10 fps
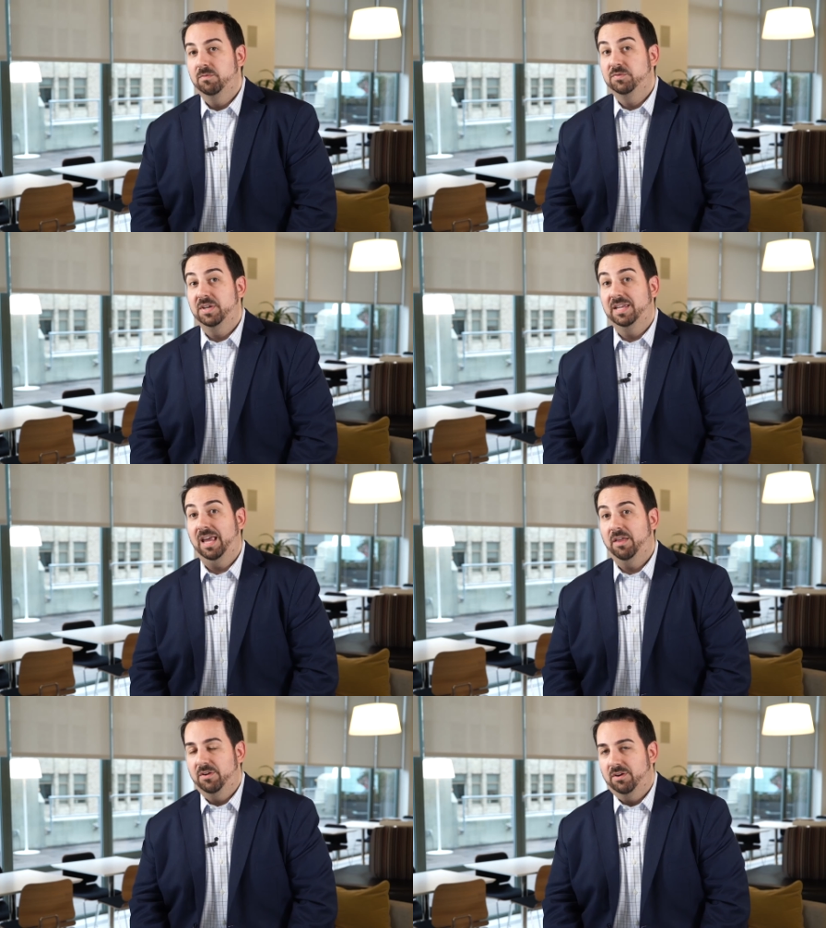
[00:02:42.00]

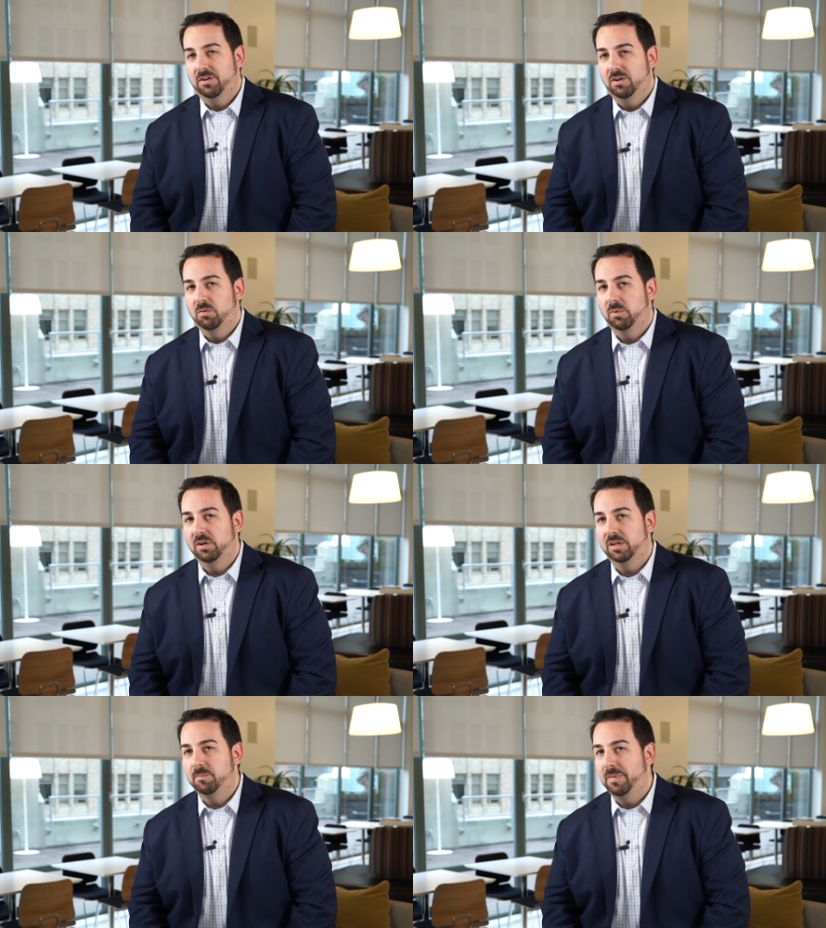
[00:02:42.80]
Together,
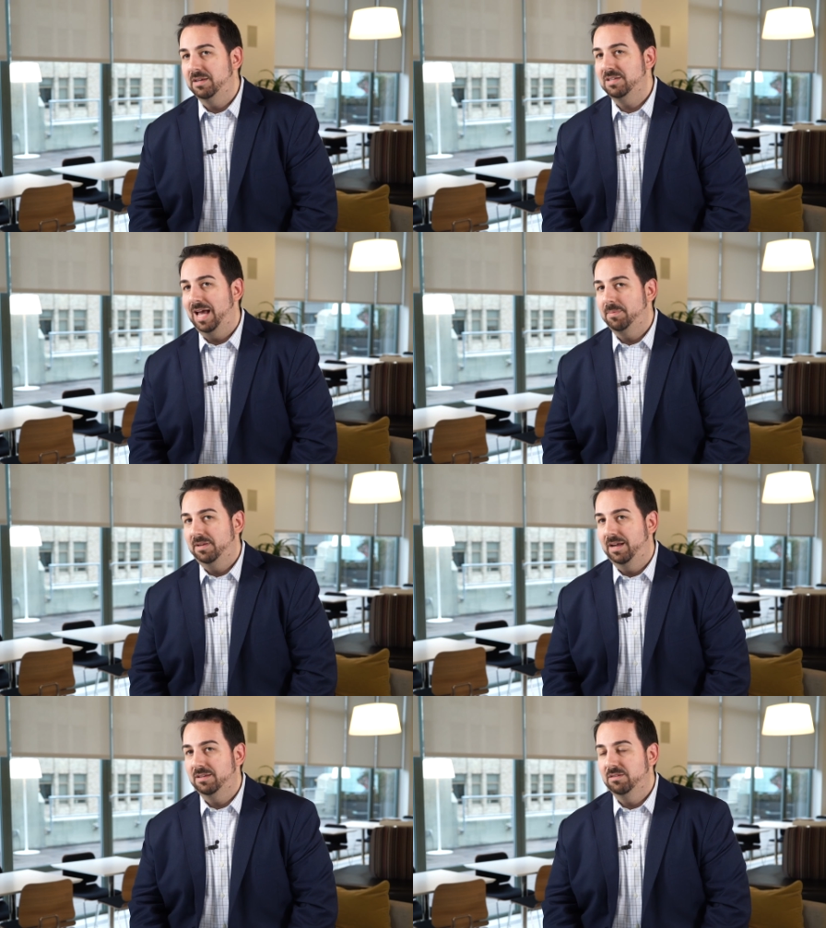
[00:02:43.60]
really makes
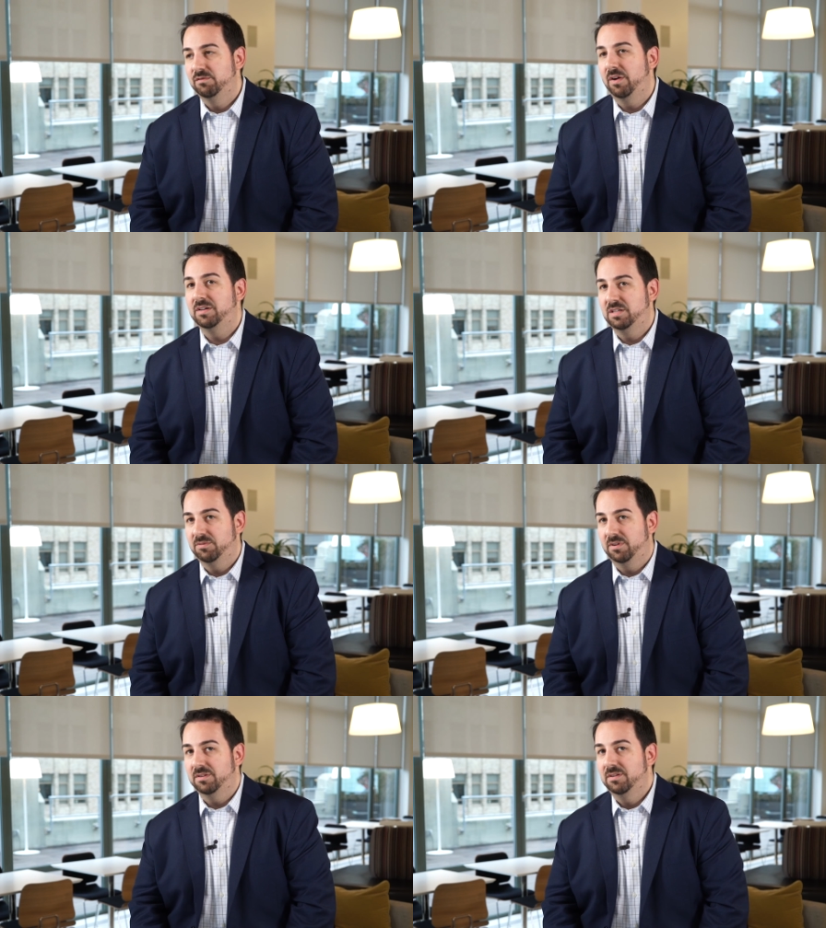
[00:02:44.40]
AppConnect very
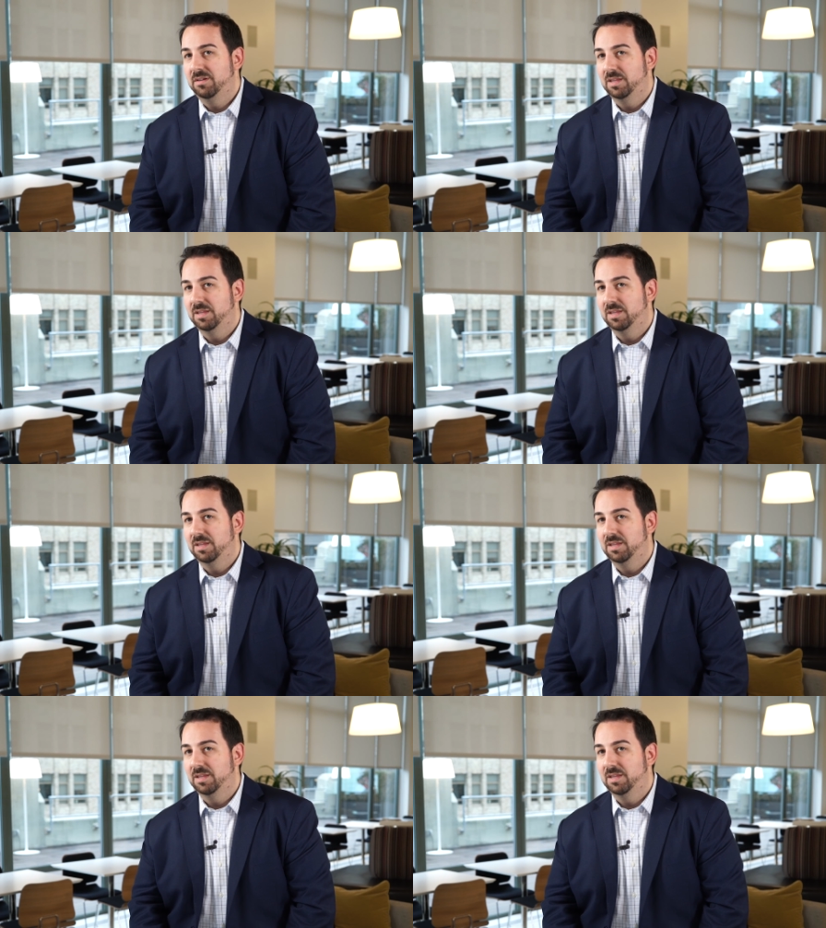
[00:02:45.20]
different in the